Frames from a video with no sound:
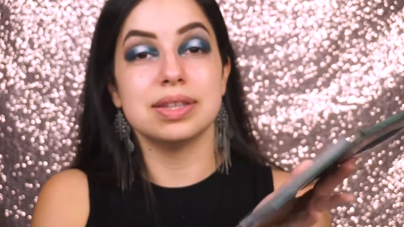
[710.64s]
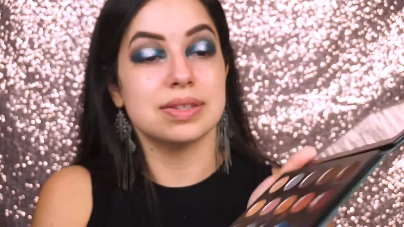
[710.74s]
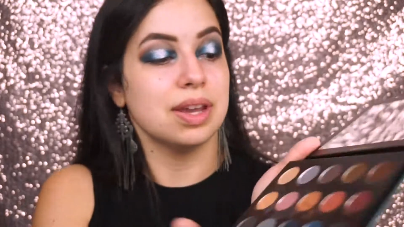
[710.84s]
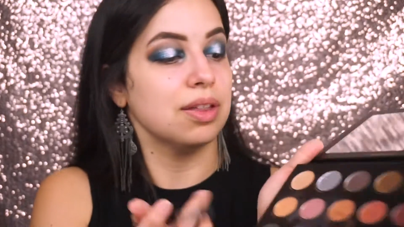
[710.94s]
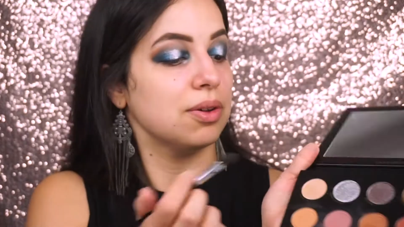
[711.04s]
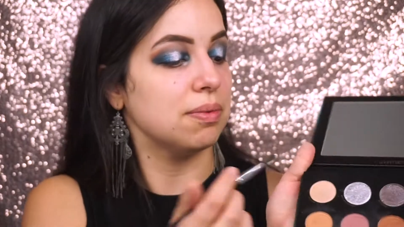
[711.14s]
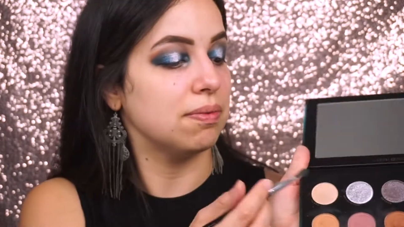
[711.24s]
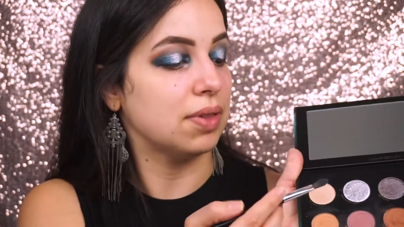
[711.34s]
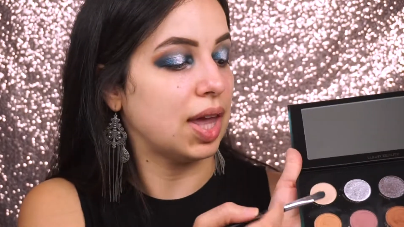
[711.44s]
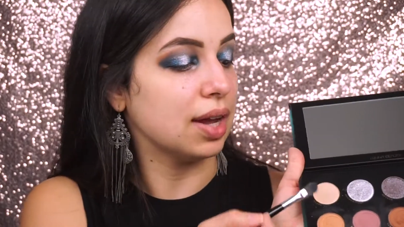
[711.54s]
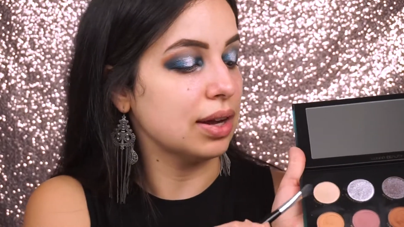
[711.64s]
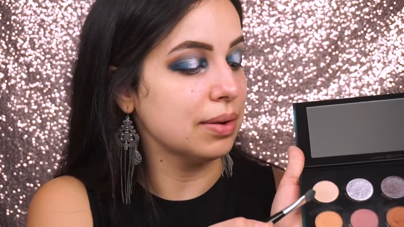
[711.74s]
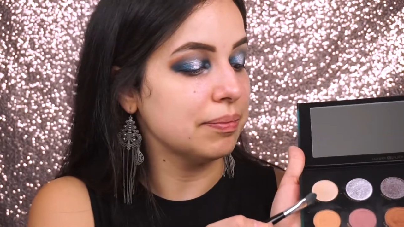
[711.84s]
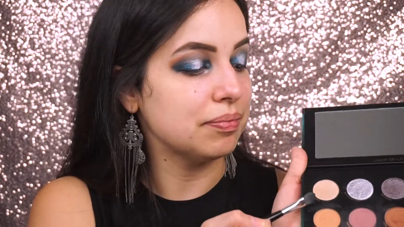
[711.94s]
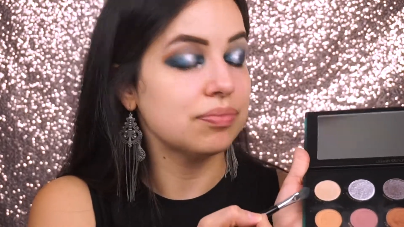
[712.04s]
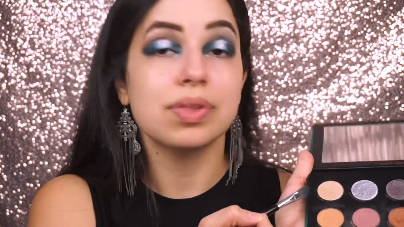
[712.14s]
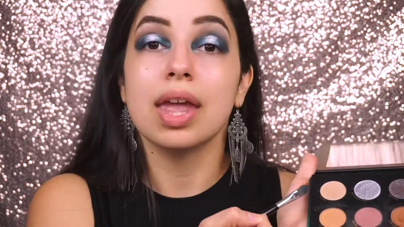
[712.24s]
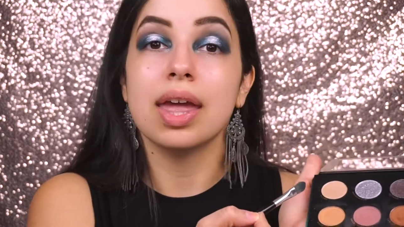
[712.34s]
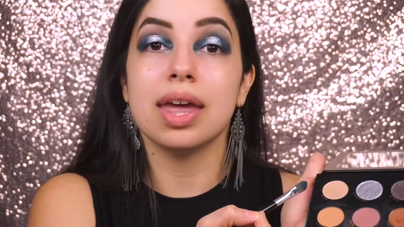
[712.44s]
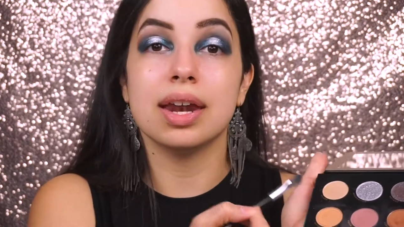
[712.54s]
this color Flare,
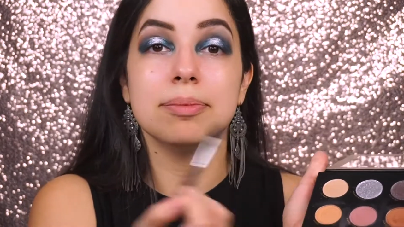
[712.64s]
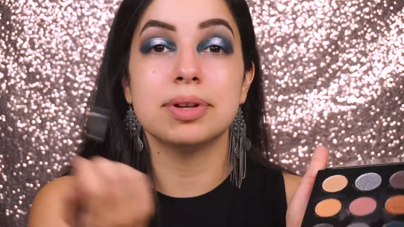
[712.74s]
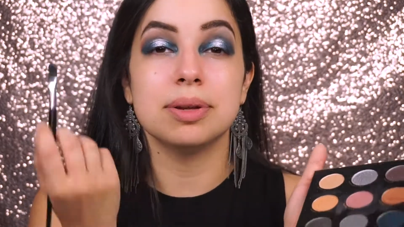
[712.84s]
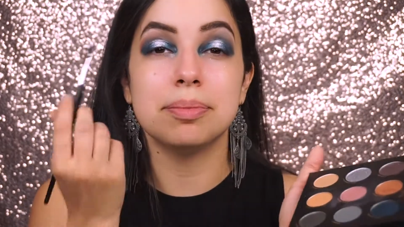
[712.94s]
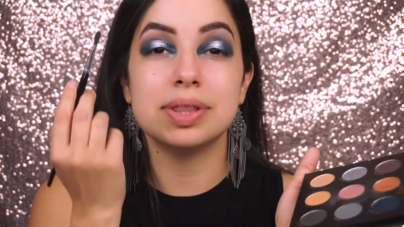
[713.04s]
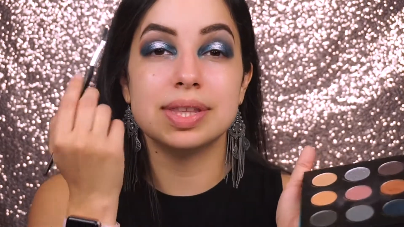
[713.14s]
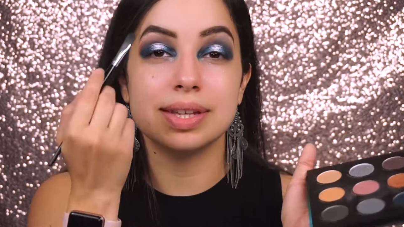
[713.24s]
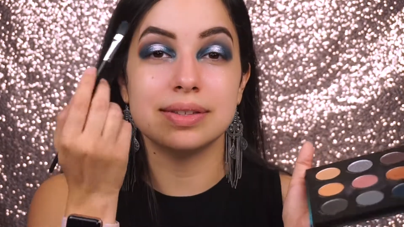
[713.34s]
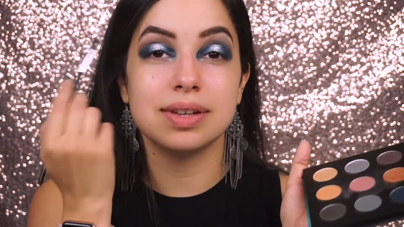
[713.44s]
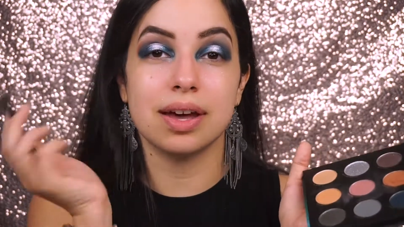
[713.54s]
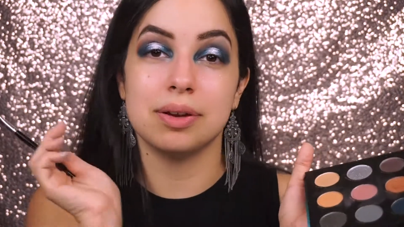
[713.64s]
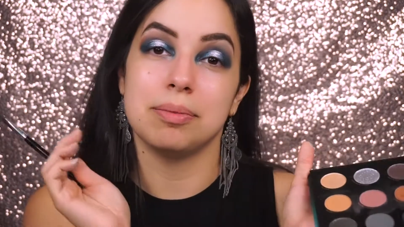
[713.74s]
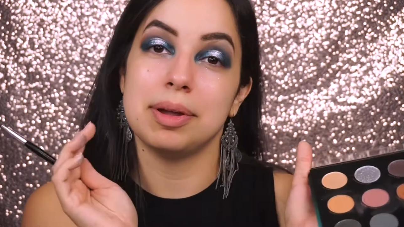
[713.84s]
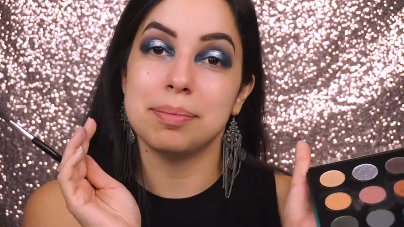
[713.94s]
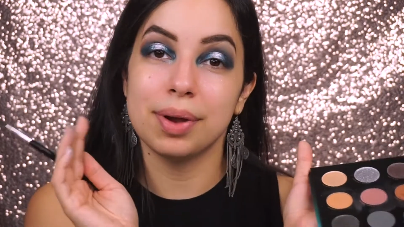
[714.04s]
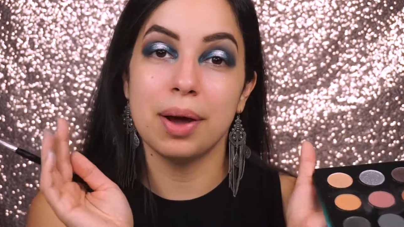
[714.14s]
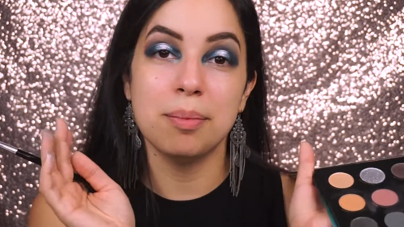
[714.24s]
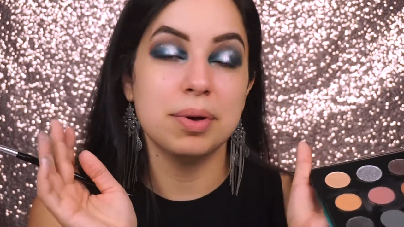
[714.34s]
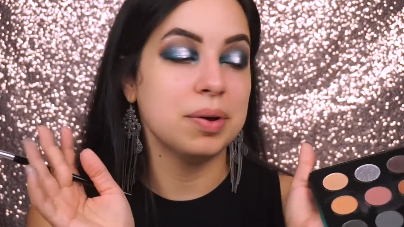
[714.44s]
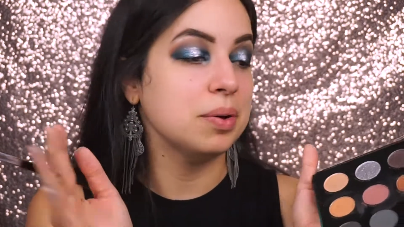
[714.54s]
and I'm gonna put this on my brow
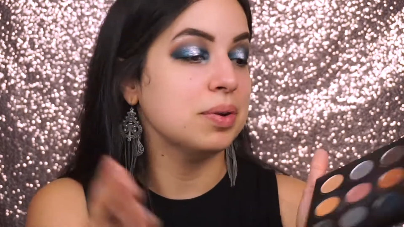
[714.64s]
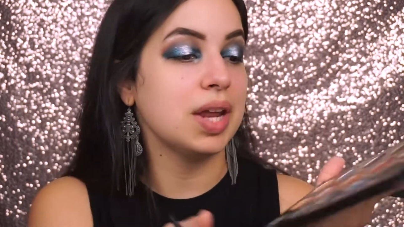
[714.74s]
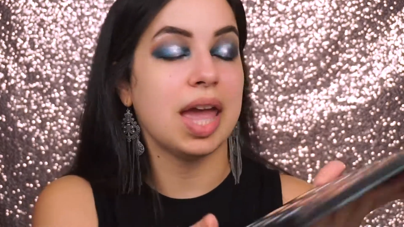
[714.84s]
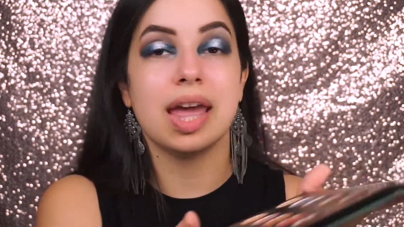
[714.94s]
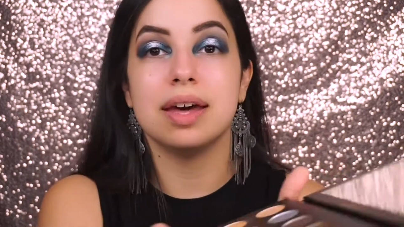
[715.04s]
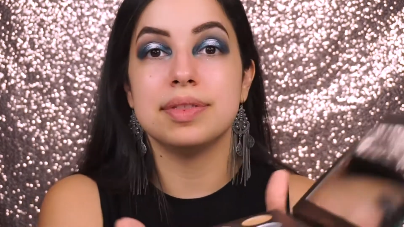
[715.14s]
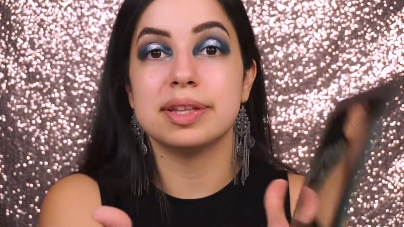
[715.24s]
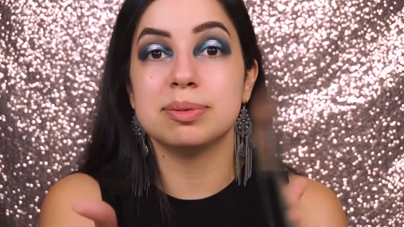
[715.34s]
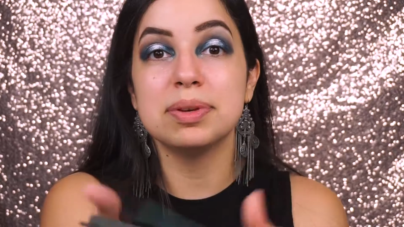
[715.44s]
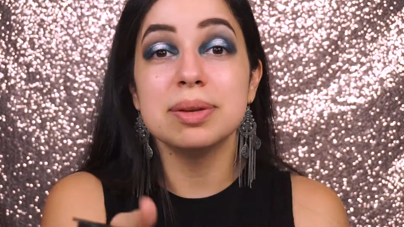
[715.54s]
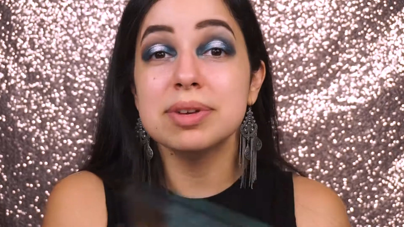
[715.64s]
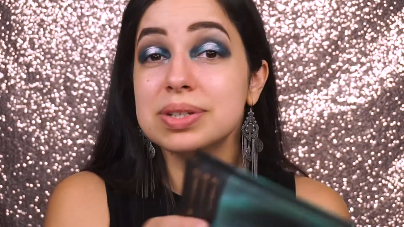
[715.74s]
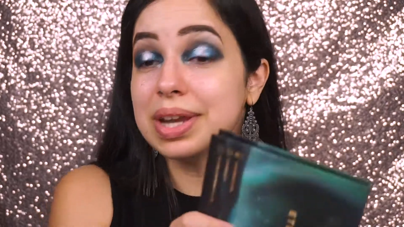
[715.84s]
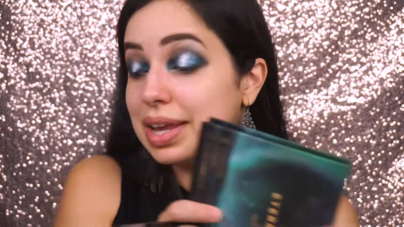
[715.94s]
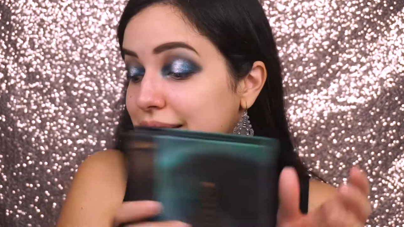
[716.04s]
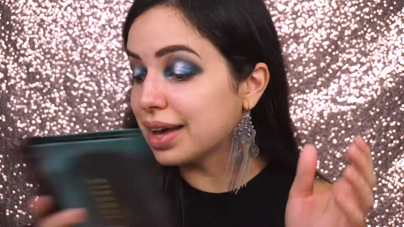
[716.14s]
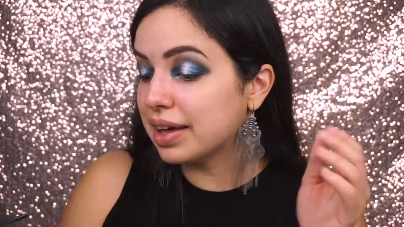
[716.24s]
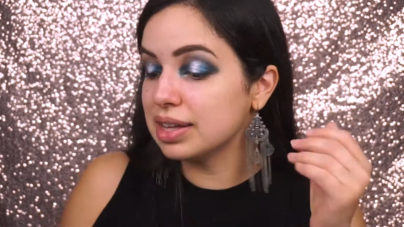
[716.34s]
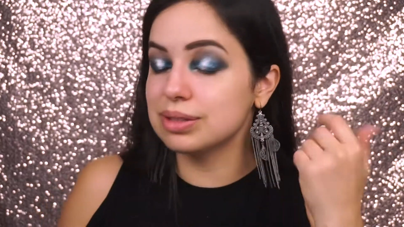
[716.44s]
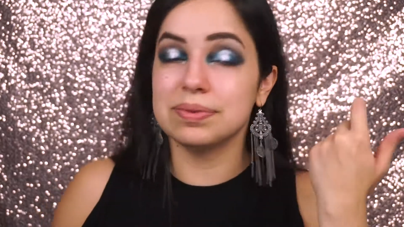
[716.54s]
bone, and that's pretty much it,
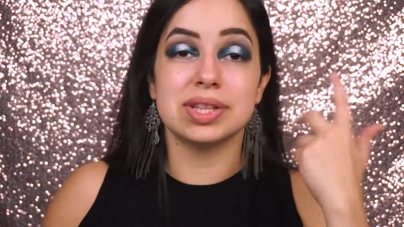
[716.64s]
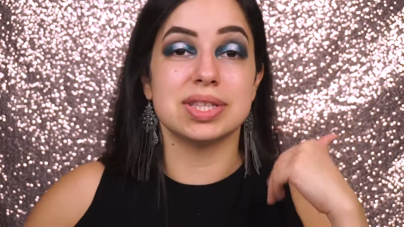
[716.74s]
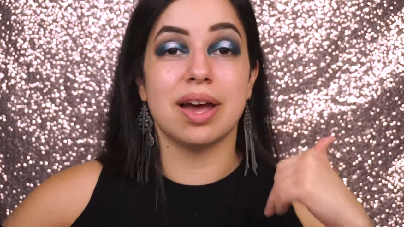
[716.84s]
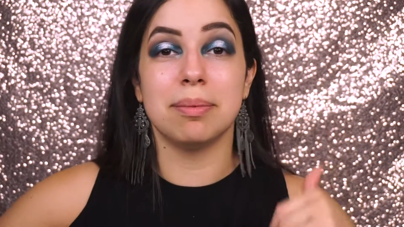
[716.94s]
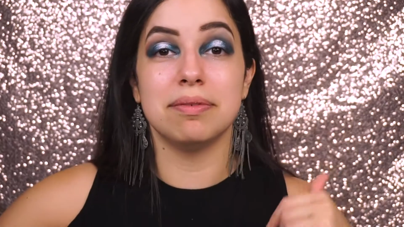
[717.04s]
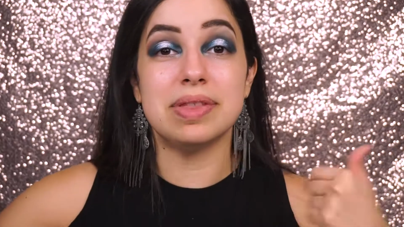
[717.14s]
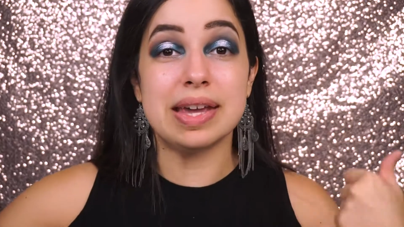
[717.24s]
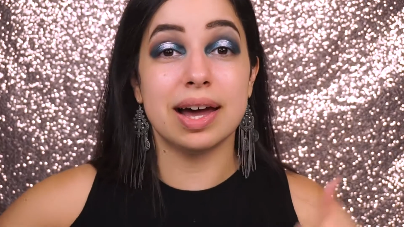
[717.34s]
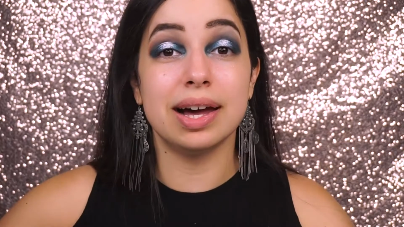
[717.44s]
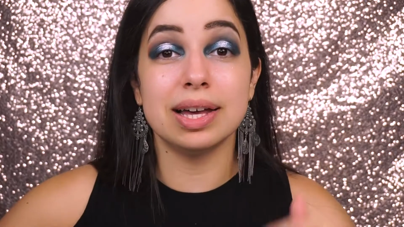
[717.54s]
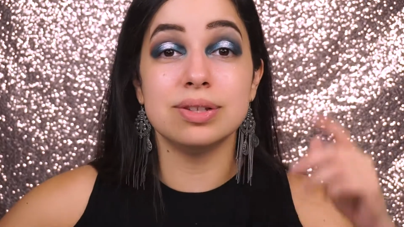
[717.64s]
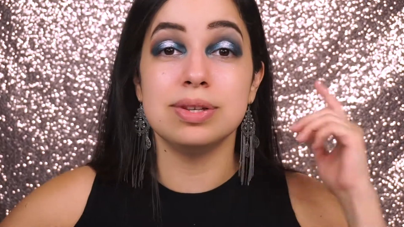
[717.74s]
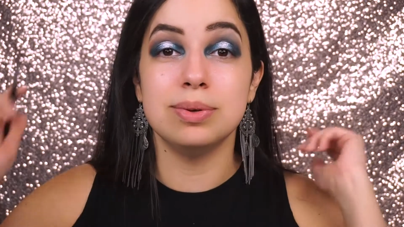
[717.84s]
guys, for the top of the eyes.